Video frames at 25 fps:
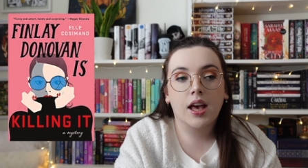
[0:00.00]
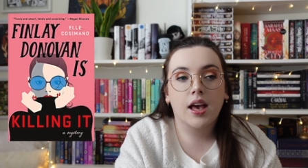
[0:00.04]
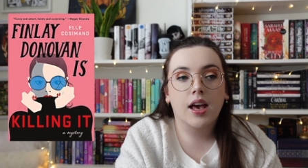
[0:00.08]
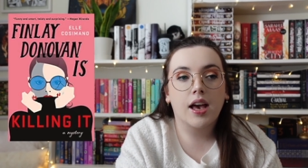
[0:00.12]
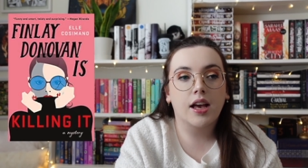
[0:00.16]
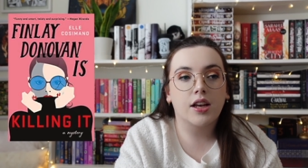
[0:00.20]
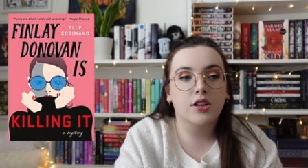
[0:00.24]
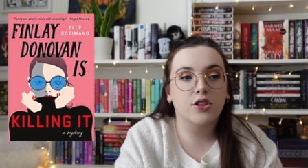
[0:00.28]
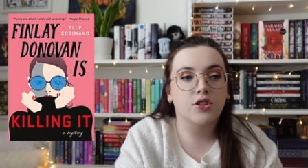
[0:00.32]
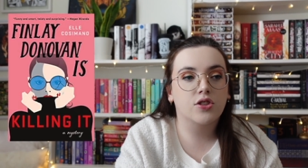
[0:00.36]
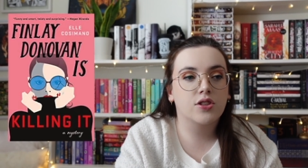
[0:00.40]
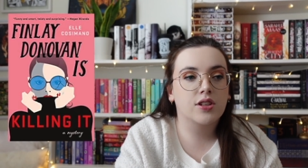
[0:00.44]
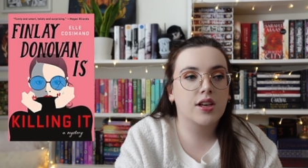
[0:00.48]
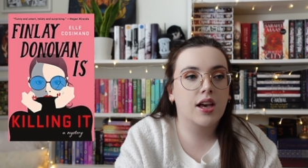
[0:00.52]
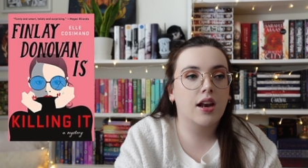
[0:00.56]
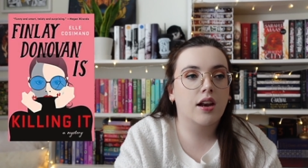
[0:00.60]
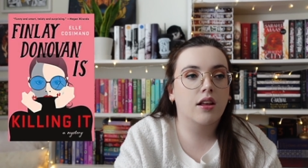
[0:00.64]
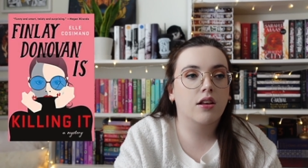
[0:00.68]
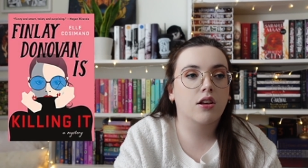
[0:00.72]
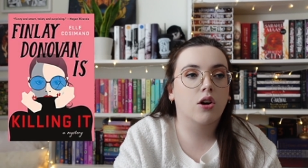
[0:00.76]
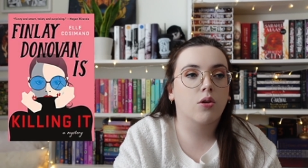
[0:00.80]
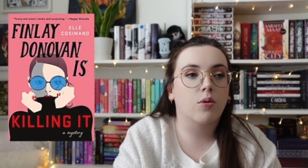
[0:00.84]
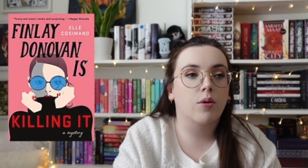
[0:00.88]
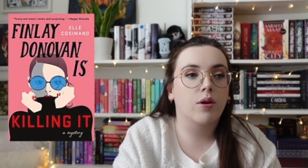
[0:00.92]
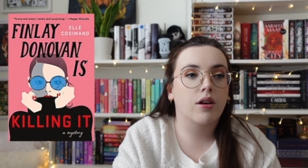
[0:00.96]
and just kind
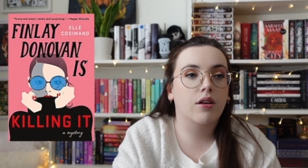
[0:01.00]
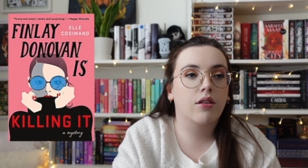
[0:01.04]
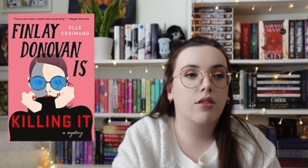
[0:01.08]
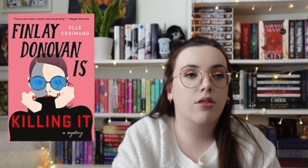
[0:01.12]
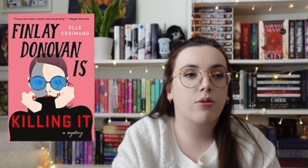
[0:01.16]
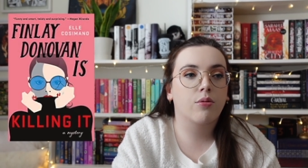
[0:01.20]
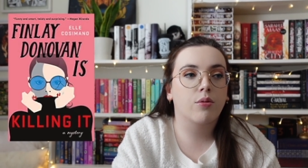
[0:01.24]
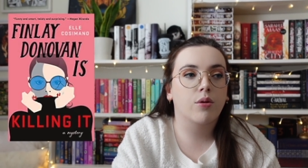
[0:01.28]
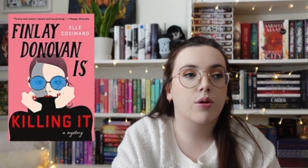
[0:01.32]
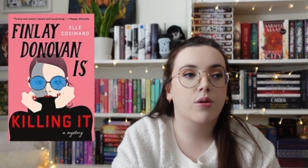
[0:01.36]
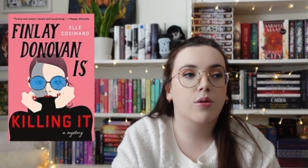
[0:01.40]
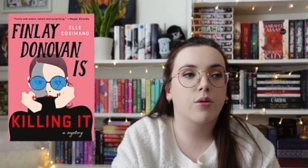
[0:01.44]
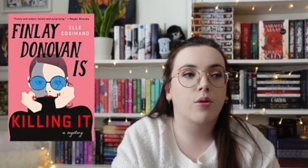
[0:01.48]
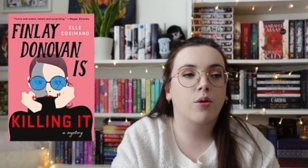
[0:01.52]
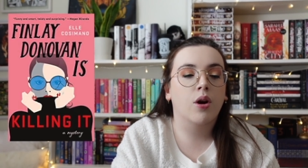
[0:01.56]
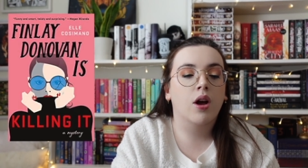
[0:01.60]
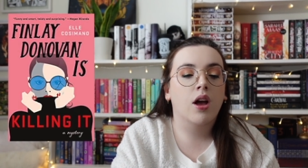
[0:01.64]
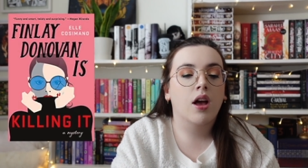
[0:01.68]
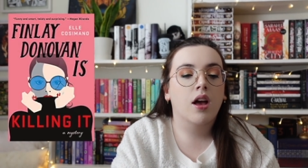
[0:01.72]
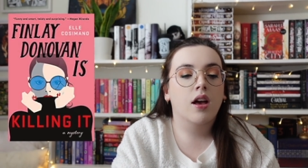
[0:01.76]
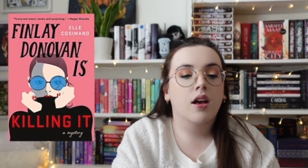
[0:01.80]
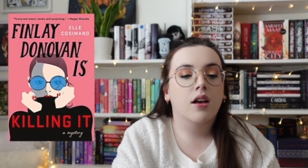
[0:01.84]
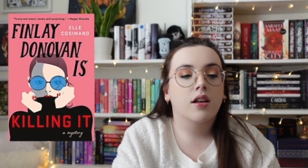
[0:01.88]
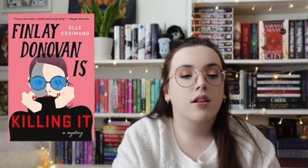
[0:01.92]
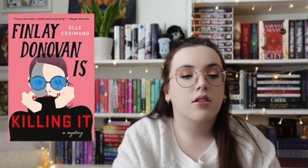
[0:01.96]
of going through
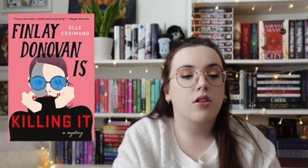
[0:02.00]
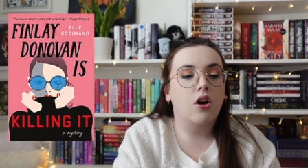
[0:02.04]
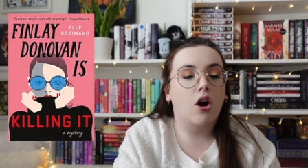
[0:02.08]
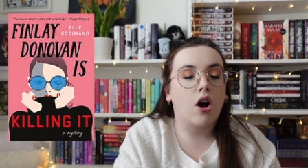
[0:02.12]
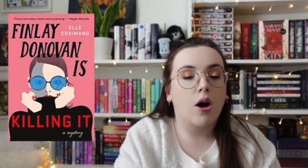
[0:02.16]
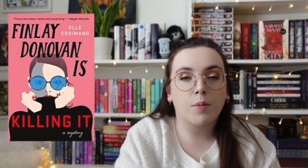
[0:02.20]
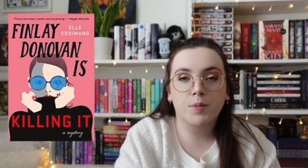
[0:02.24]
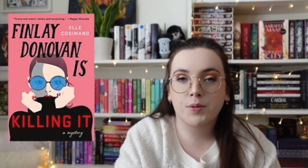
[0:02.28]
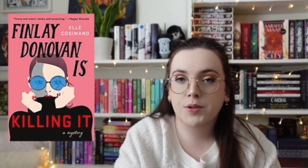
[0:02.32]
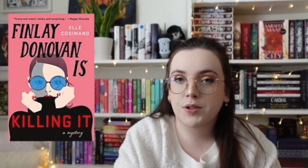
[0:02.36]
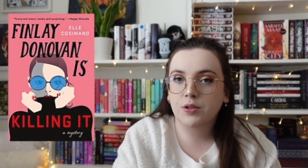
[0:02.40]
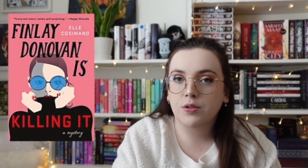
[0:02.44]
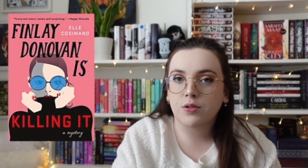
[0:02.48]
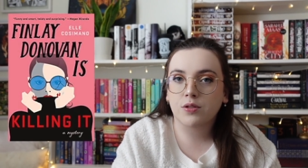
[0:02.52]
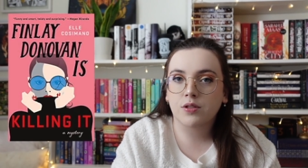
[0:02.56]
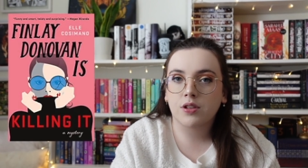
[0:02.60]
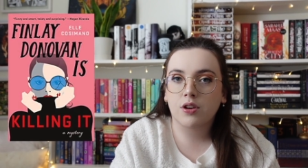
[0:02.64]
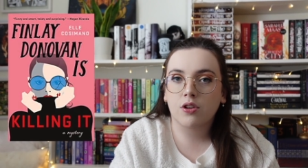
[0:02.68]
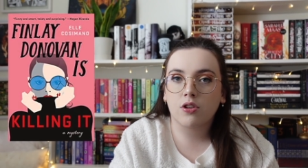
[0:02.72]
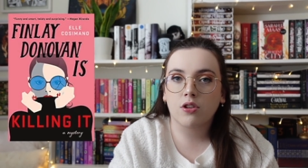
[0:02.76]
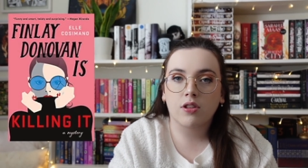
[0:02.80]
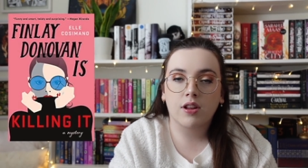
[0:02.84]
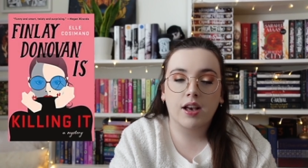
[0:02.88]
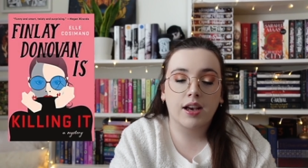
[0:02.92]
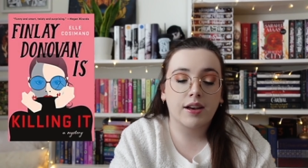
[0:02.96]
the obstacles in
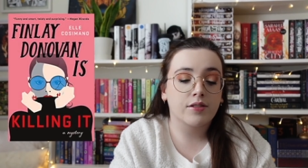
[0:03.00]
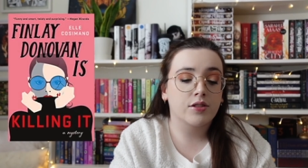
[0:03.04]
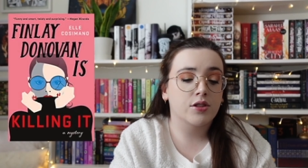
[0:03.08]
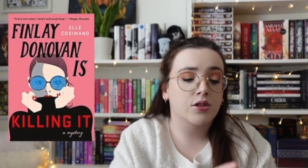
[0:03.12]
her life.